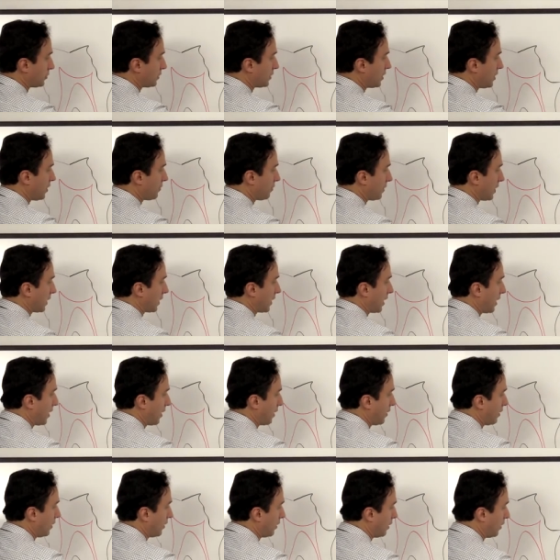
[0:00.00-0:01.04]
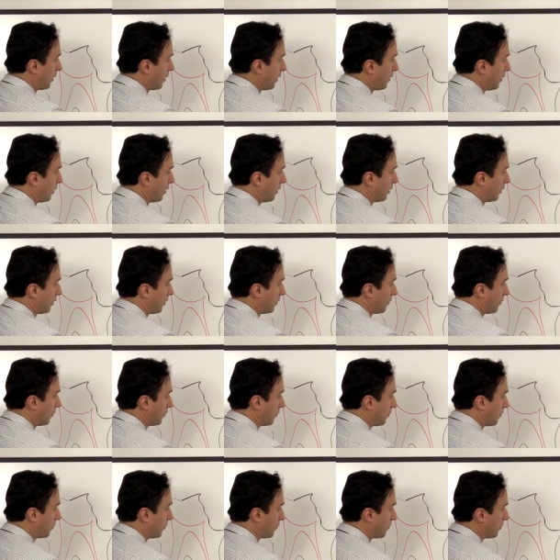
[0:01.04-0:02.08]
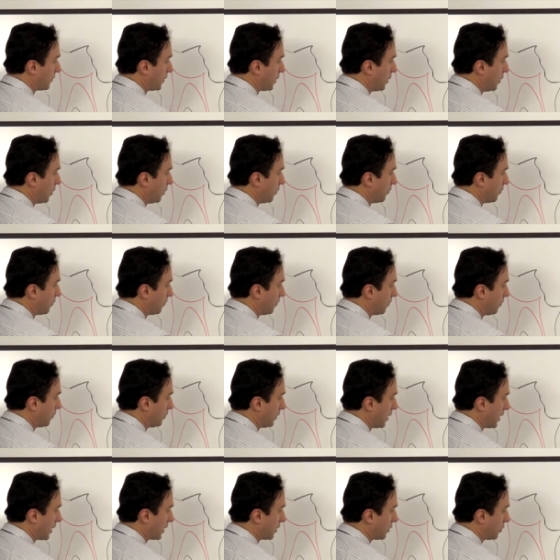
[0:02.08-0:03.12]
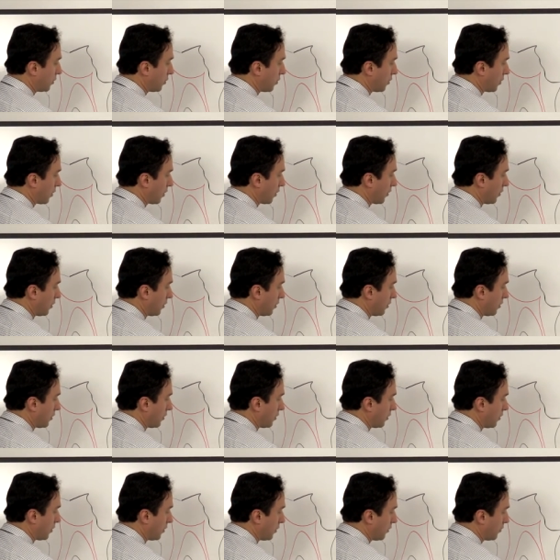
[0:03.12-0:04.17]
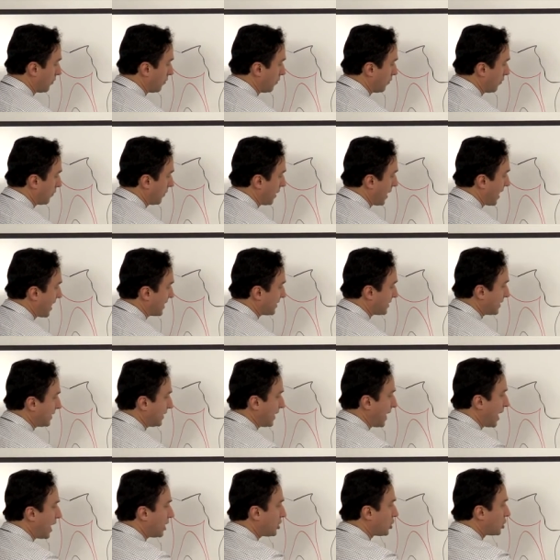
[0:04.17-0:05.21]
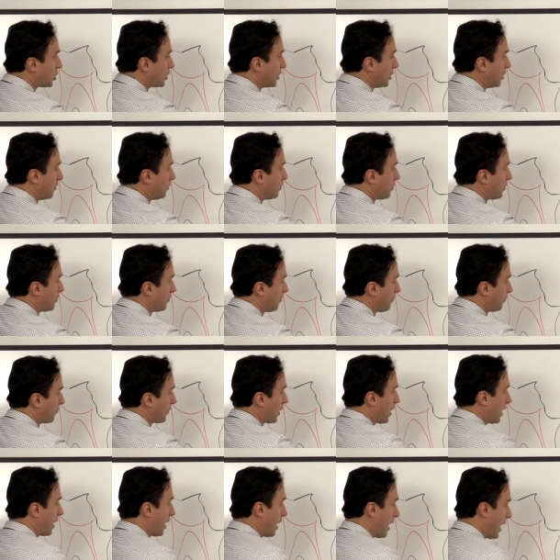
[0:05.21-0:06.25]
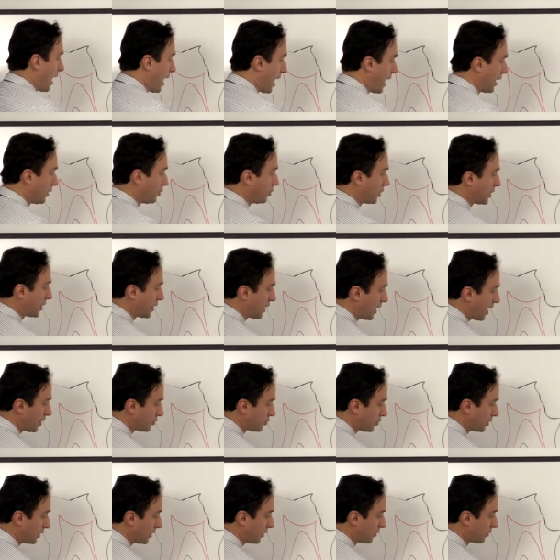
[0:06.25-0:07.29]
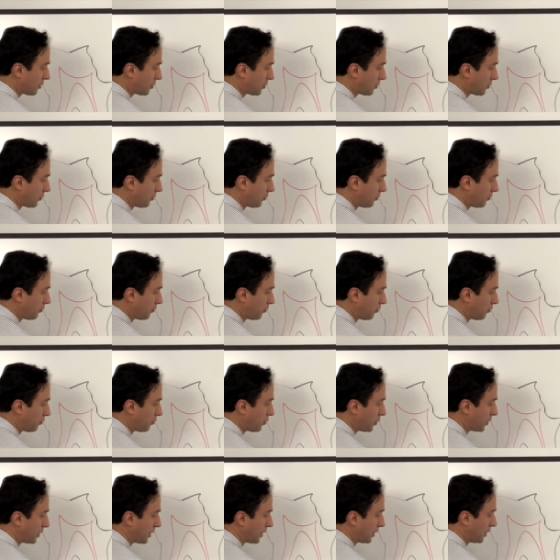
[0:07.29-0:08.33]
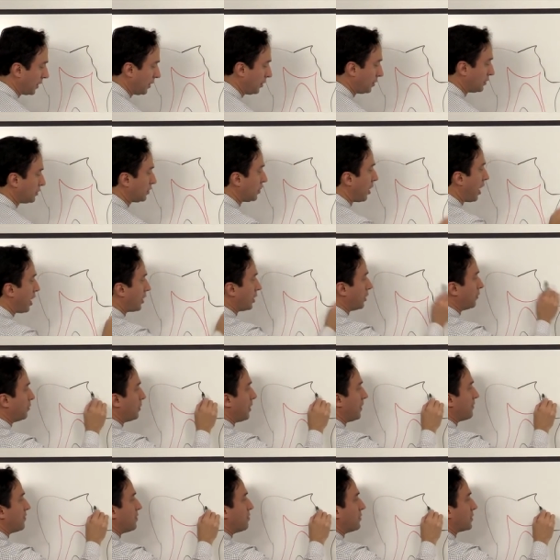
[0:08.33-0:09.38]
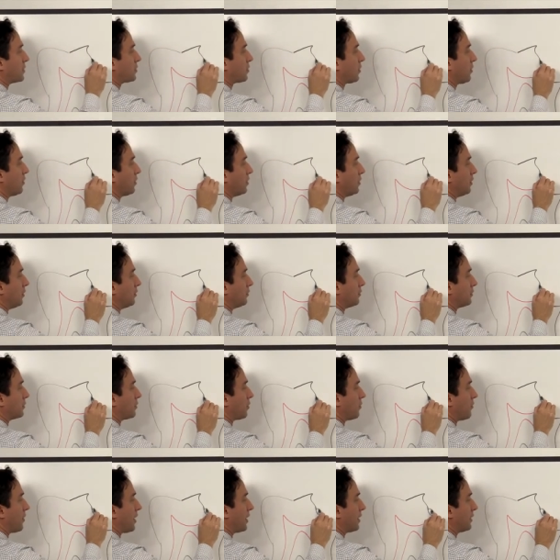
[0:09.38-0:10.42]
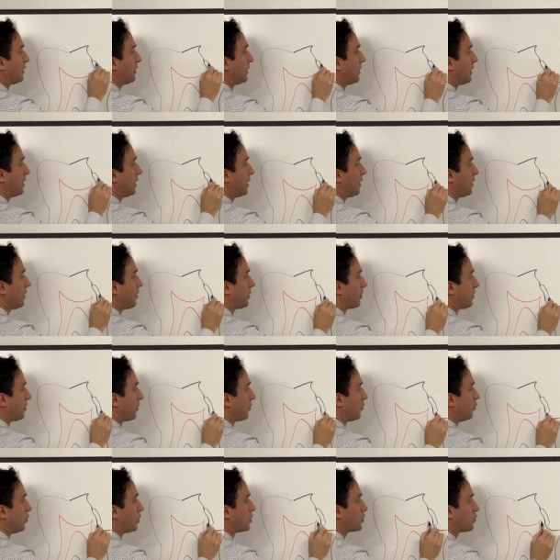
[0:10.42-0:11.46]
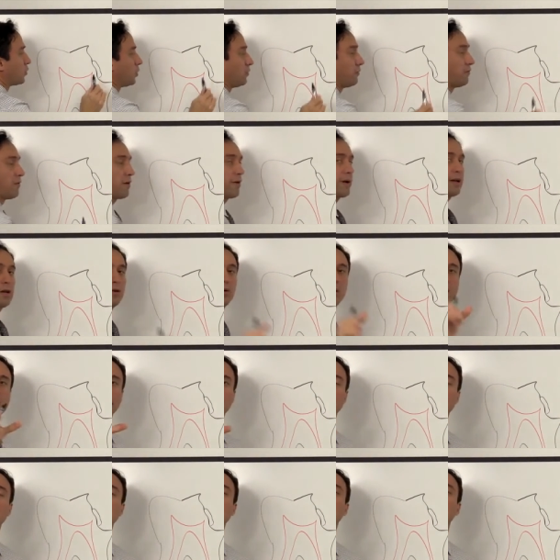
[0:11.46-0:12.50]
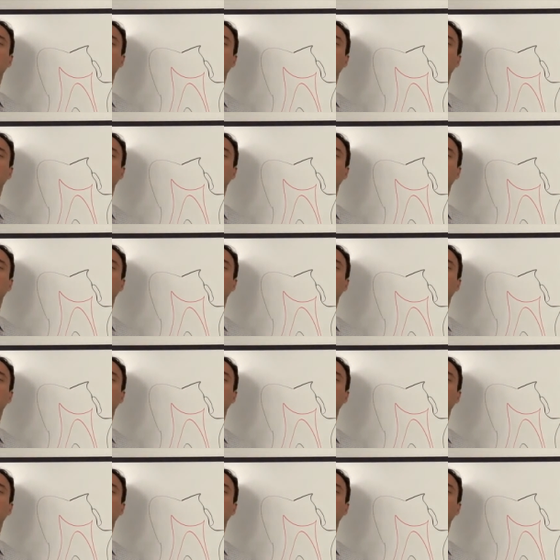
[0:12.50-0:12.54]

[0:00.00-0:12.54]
tip, like a, uh, you know, like your acid etch tip, and you can actually put a little dollop of the material directly here, which will very quickly